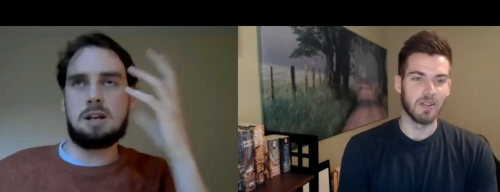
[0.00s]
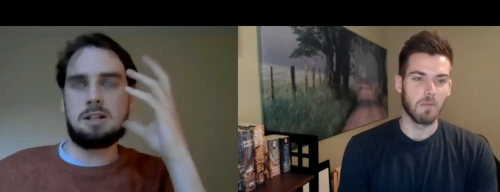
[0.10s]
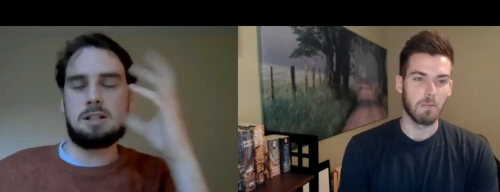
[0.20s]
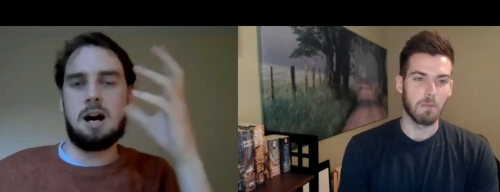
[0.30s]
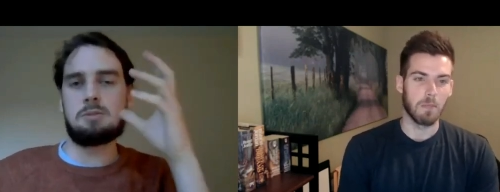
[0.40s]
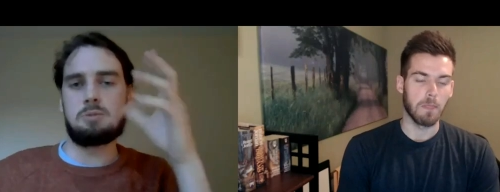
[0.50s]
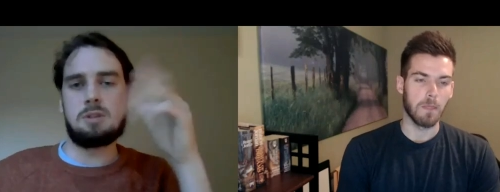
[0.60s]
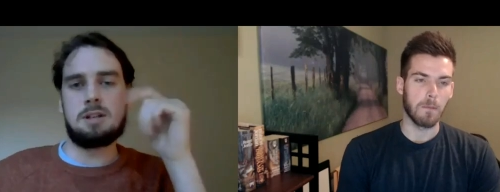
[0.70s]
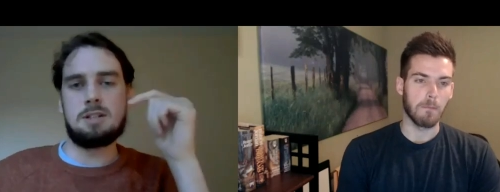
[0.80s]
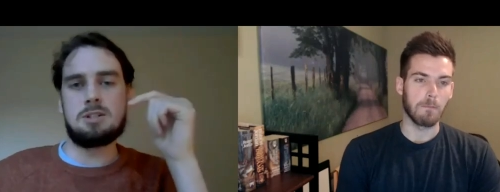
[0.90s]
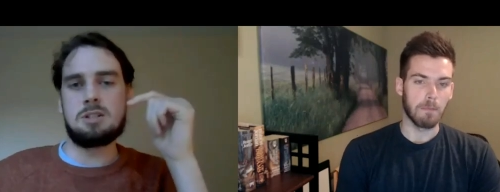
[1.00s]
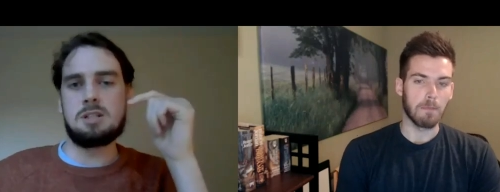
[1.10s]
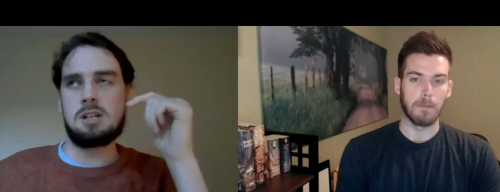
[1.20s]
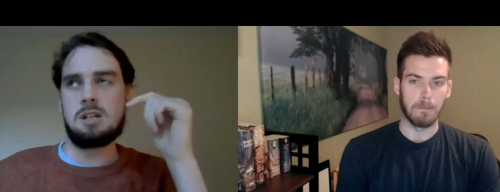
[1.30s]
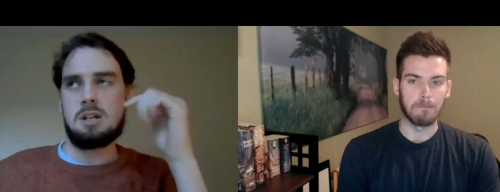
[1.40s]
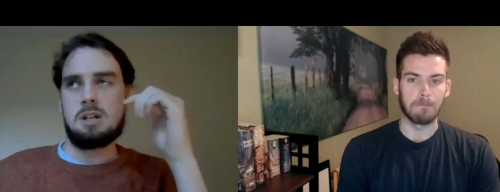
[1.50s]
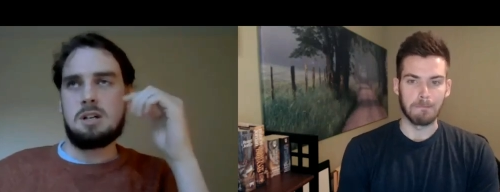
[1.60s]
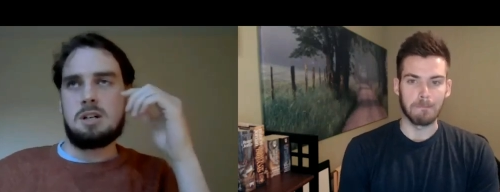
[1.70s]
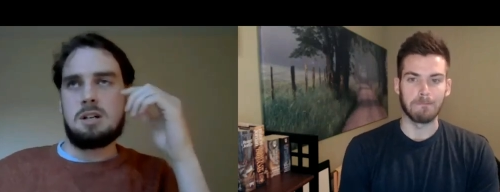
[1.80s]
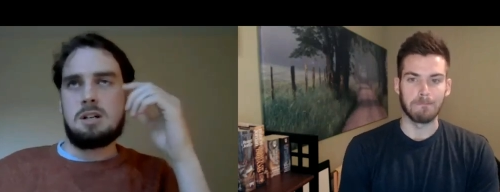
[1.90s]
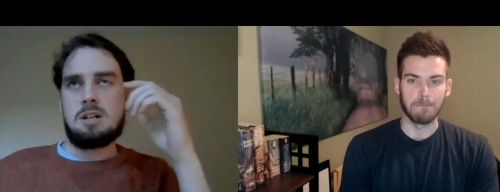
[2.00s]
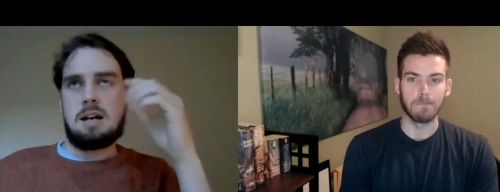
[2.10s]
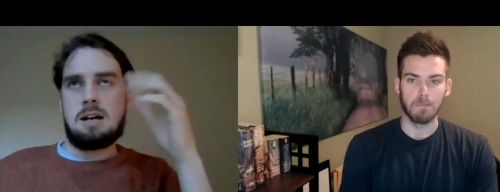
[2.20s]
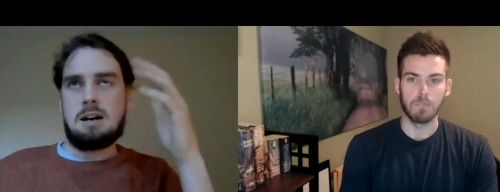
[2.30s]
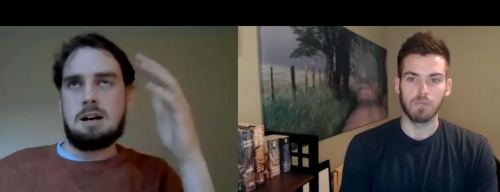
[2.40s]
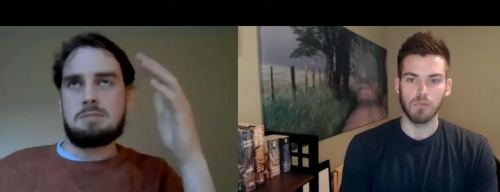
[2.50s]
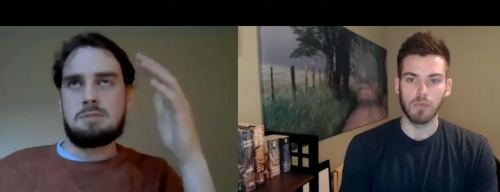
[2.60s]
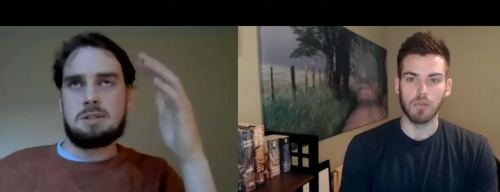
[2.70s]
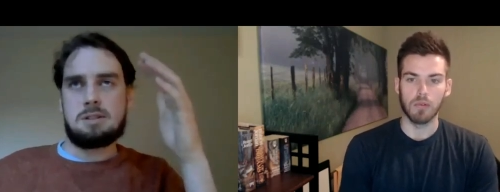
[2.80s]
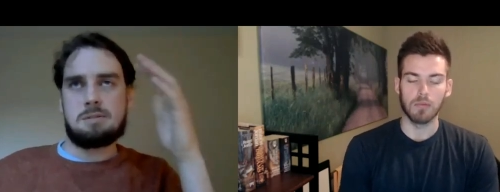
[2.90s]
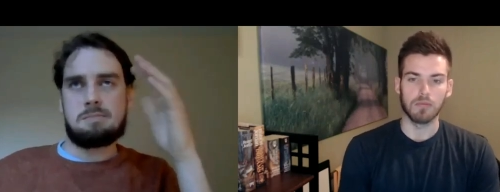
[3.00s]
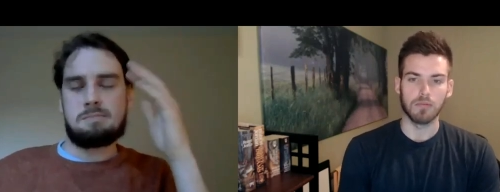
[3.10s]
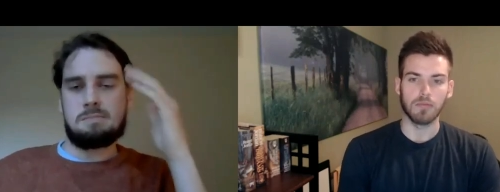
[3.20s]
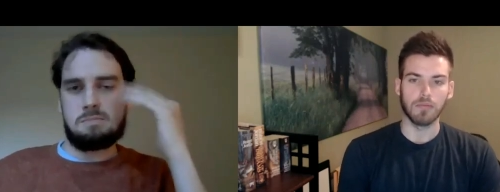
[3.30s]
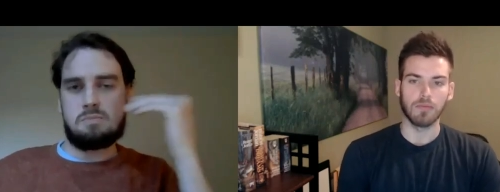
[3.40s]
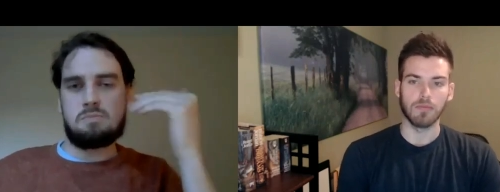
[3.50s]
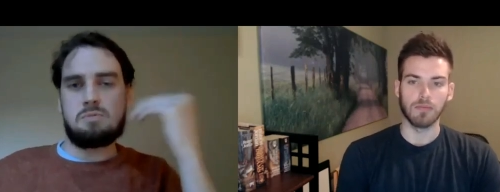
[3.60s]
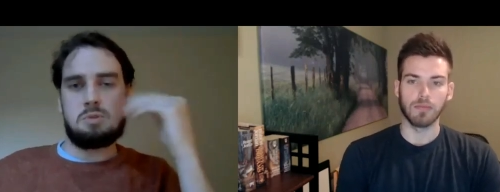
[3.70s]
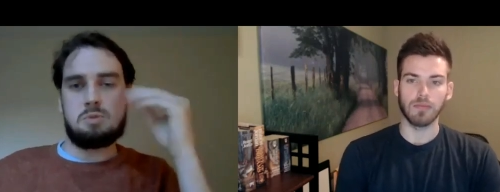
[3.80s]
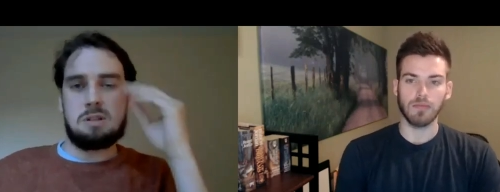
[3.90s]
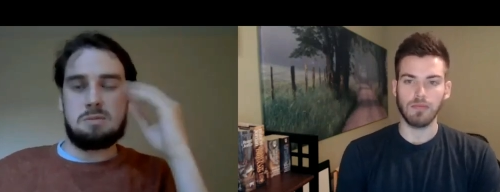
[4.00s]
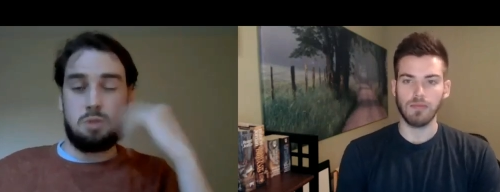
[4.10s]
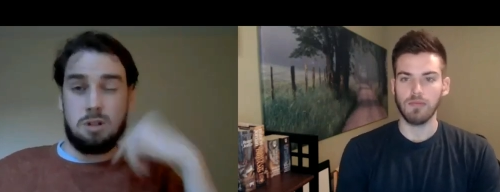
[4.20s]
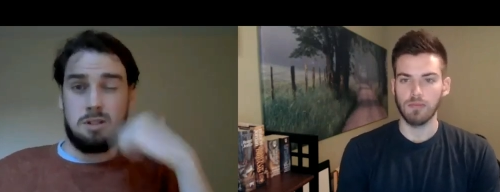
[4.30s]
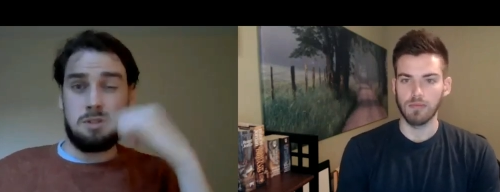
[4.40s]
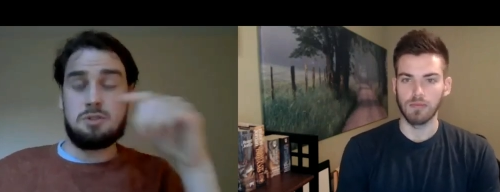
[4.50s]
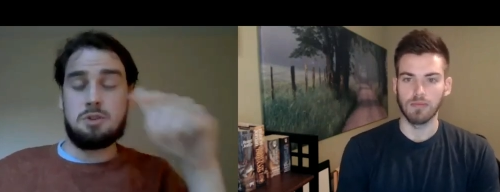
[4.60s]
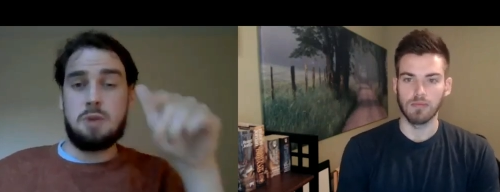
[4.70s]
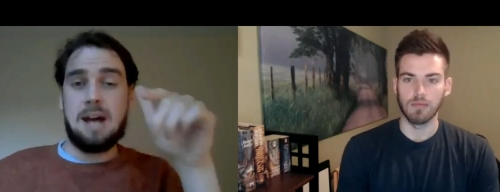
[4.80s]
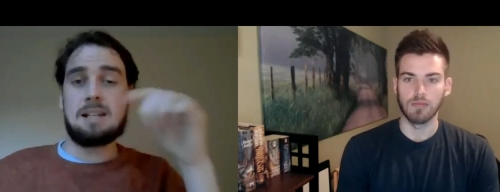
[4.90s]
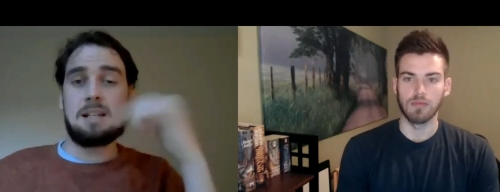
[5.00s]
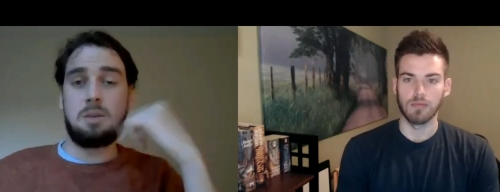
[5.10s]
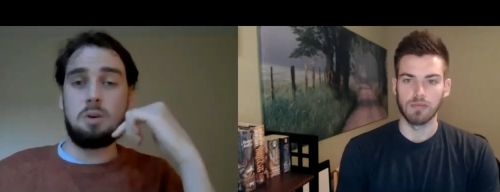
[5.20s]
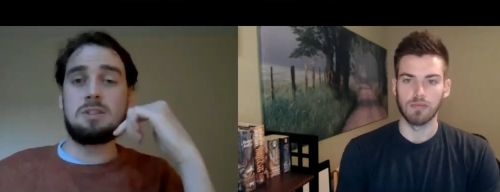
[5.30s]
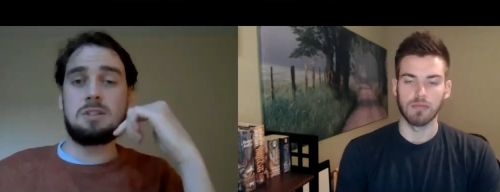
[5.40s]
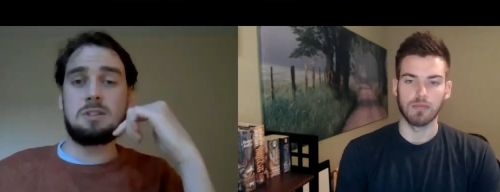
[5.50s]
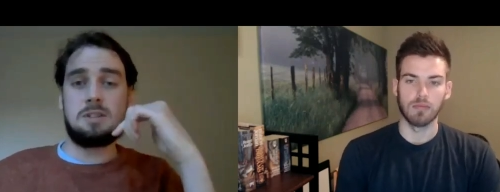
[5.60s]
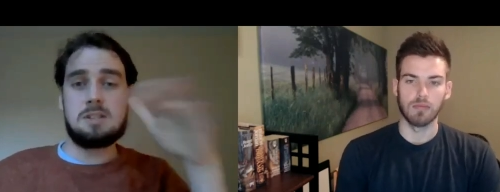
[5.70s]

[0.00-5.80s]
Speaker 1: i got with that agency uh, i was working directly with the